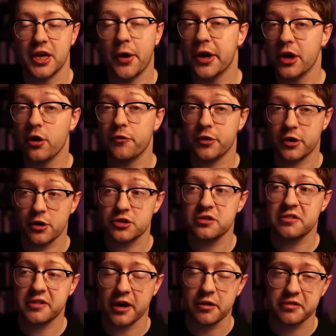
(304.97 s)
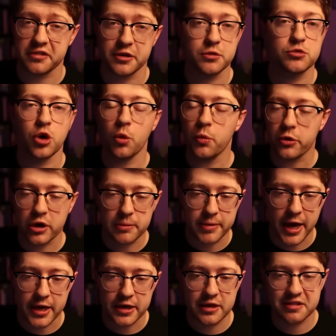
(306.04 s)
Now I know if recursion scares you, don't worry
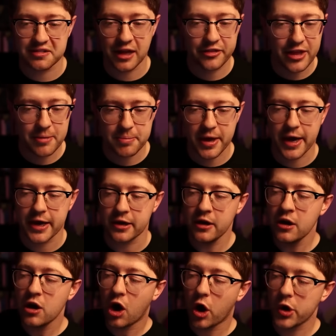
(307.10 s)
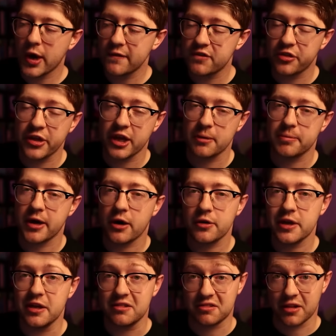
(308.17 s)
about it. It's not that bad. All you have to think
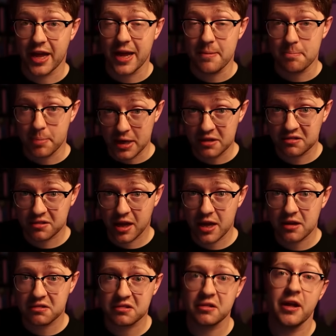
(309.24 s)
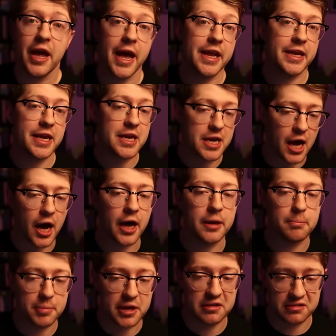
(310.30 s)
about is a base case and a
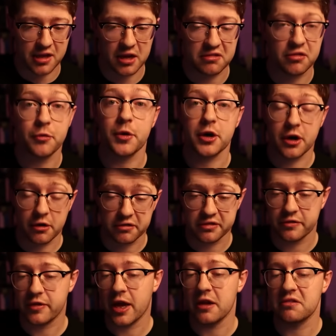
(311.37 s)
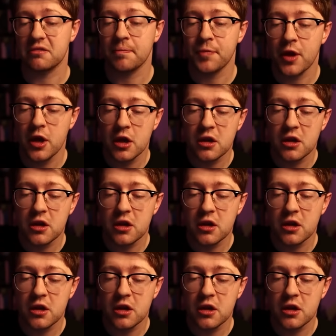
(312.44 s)
non-base case, the recursive case.